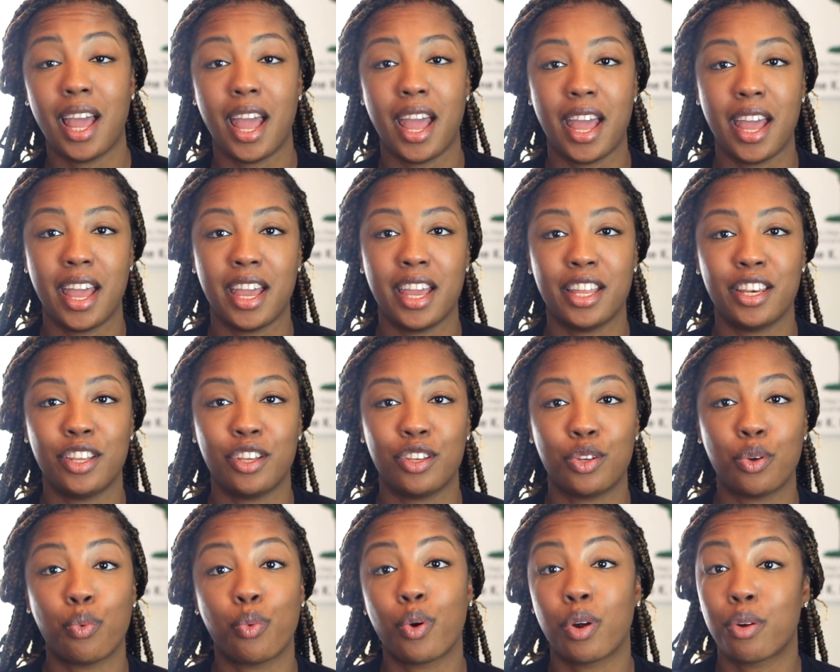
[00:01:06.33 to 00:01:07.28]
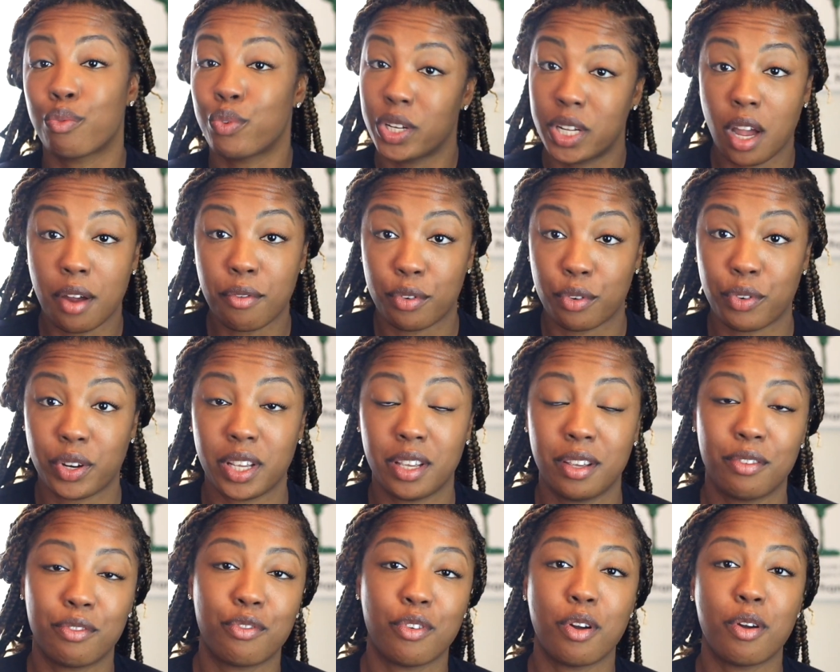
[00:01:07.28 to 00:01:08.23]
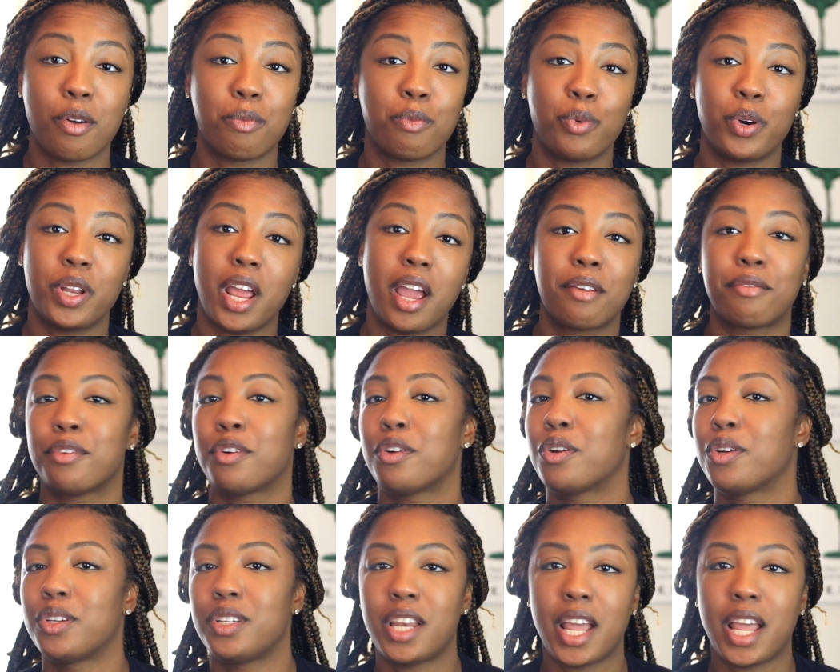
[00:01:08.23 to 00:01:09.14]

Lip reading: and your recovery from whatever